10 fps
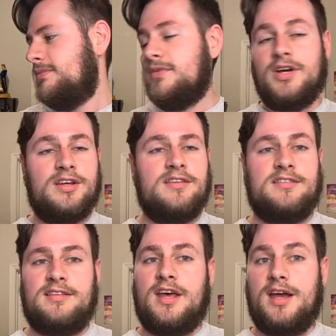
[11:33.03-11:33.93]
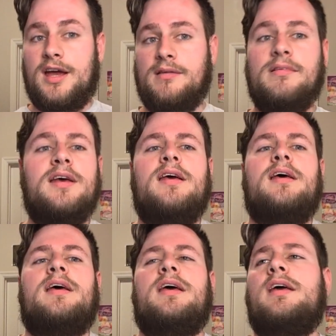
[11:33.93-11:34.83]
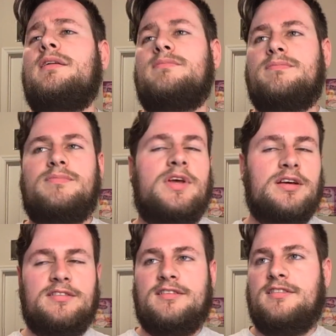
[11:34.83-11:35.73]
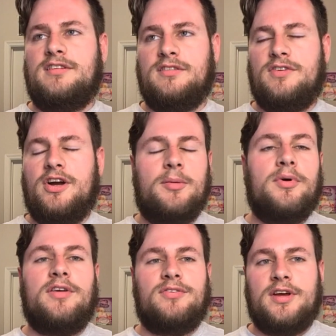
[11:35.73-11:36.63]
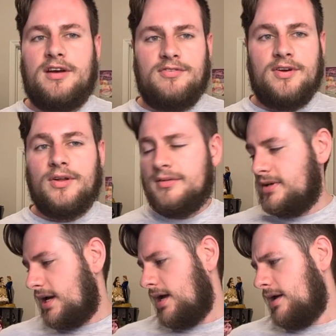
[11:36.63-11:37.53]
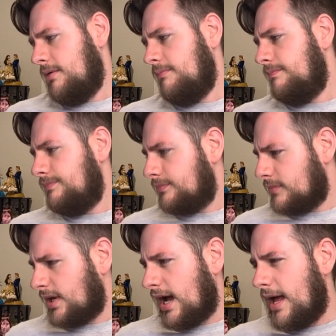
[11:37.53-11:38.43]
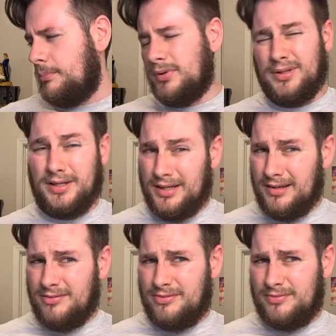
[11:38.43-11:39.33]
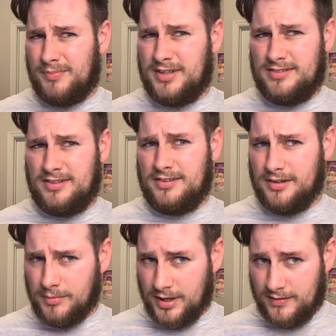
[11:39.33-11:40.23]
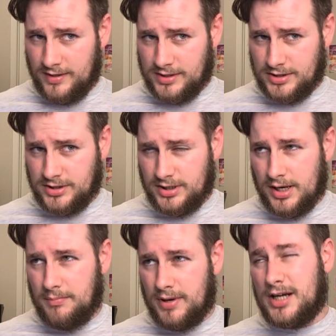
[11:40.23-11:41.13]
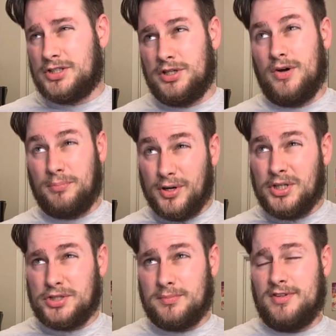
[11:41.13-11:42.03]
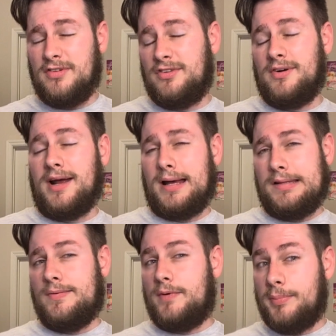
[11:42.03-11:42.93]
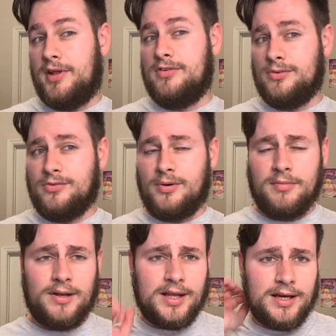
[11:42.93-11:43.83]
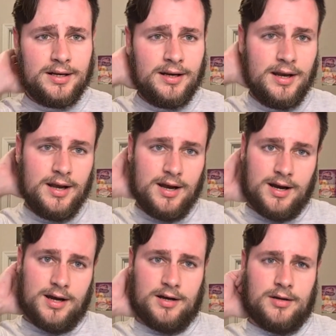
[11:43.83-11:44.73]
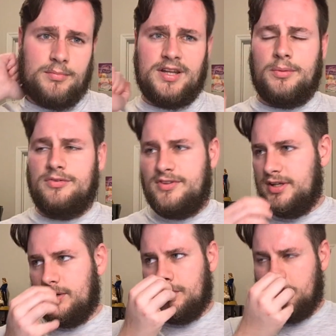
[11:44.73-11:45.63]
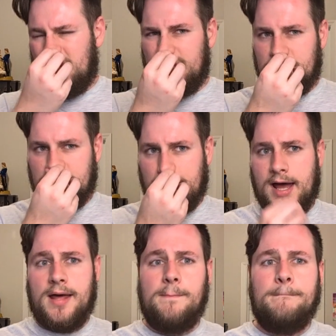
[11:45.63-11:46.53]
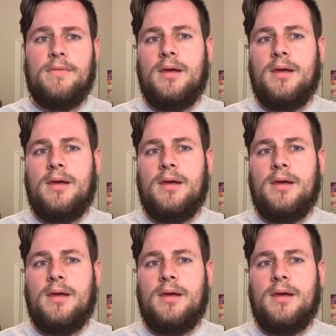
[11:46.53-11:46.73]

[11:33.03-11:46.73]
Because again, it existed very briefly, I feel. I believe my sister might have I'm pretty sure my sister had the Rapunzel from the line, but that was the only one that she had.